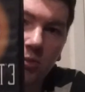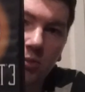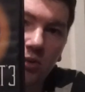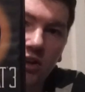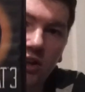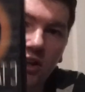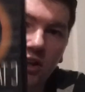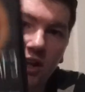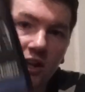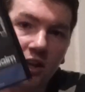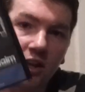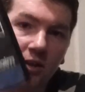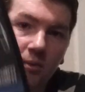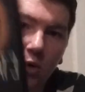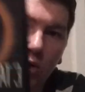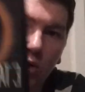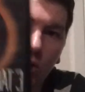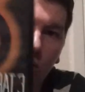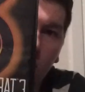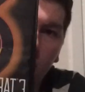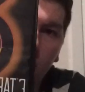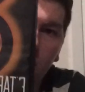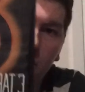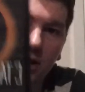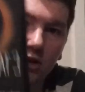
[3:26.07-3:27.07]
Never actually played
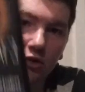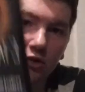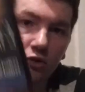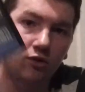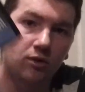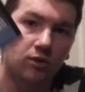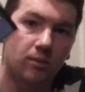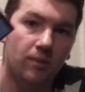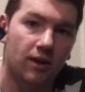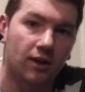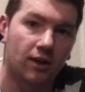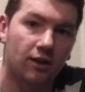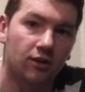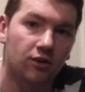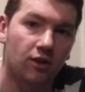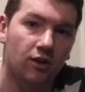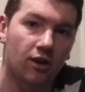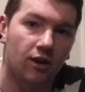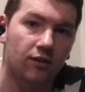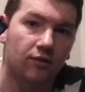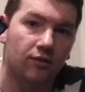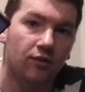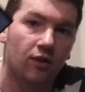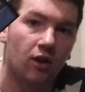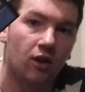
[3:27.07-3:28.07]
any of the Mortal Kombats on the
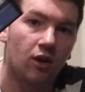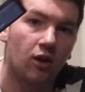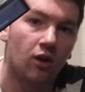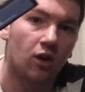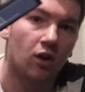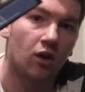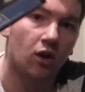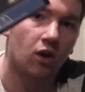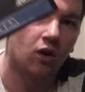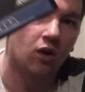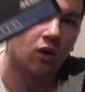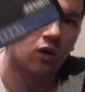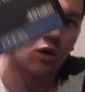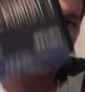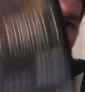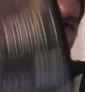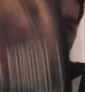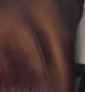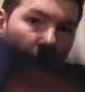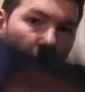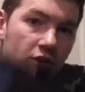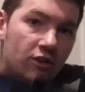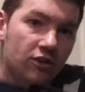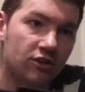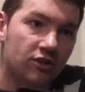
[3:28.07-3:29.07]
Mega Drive
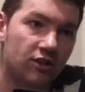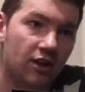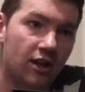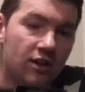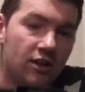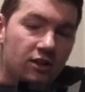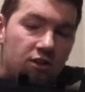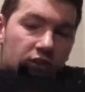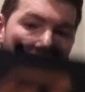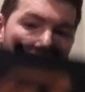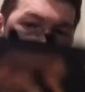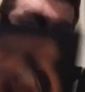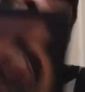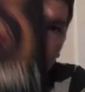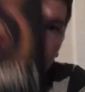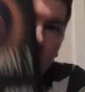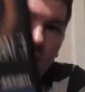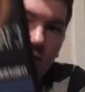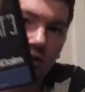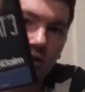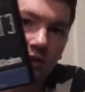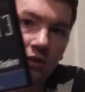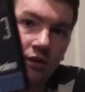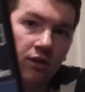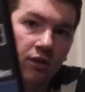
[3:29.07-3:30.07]
or the
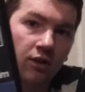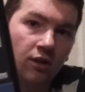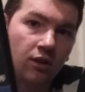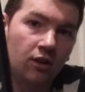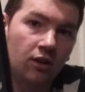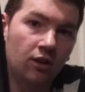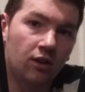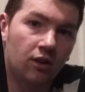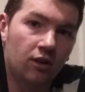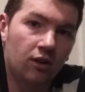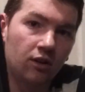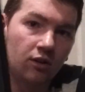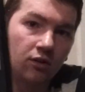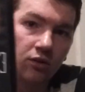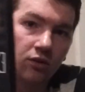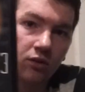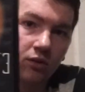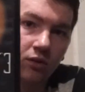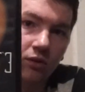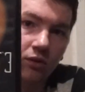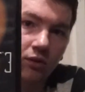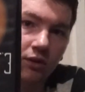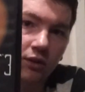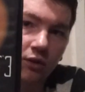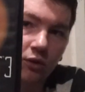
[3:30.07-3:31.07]
SNES,
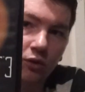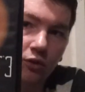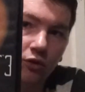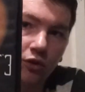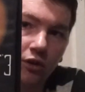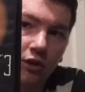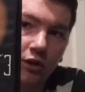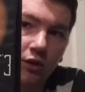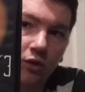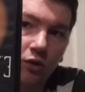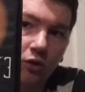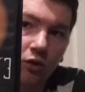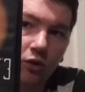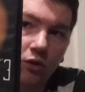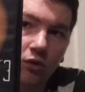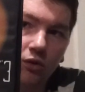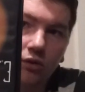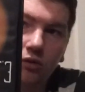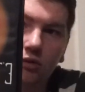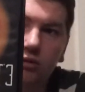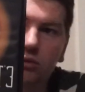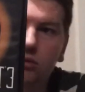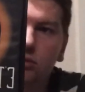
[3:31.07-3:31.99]
so I don't really